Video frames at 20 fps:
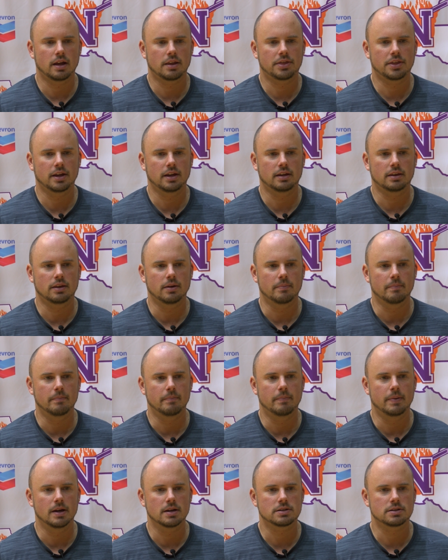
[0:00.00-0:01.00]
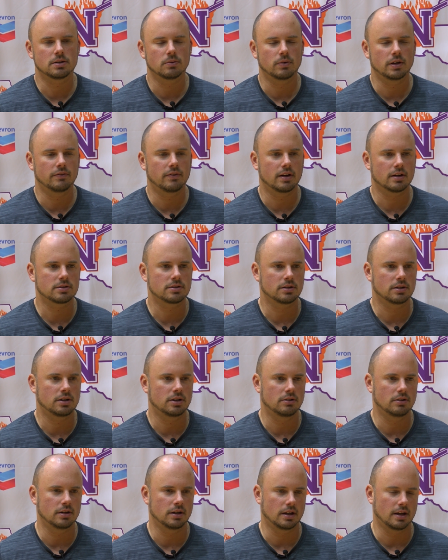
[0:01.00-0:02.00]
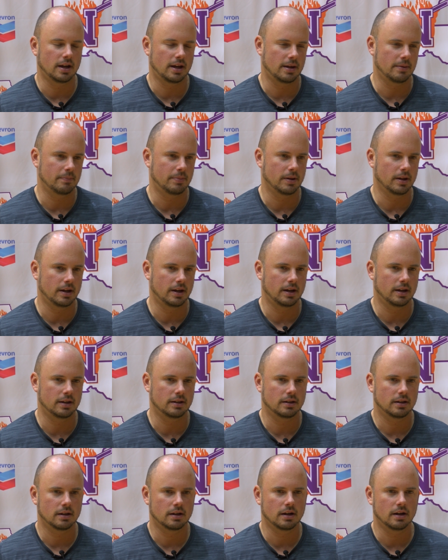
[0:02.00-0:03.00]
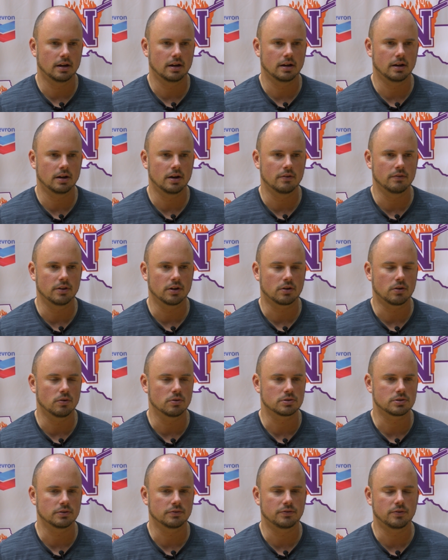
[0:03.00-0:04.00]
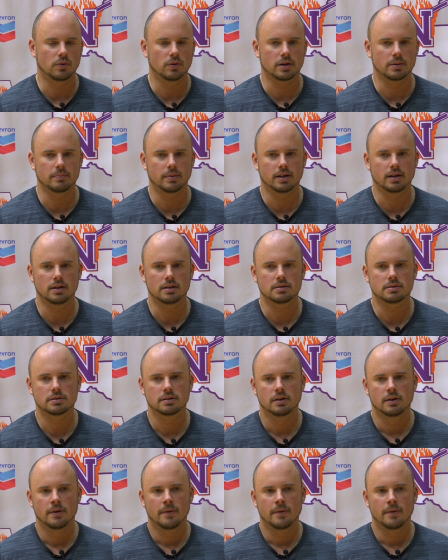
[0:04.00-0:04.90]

I think the best that we've executed a game plan uh, over the course of 40 minutes.